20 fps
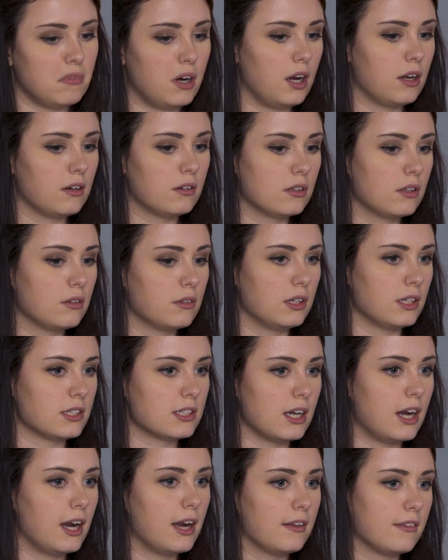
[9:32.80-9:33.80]
I don't know, an
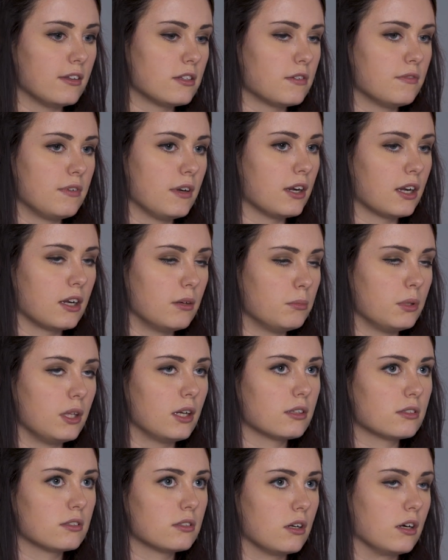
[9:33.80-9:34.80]
aside. That's a very
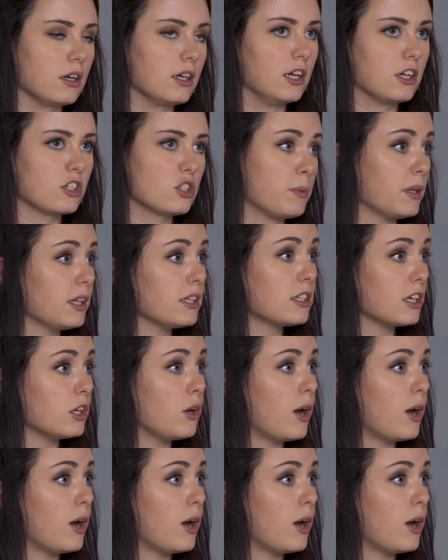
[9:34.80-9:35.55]
complex architecture. But let's say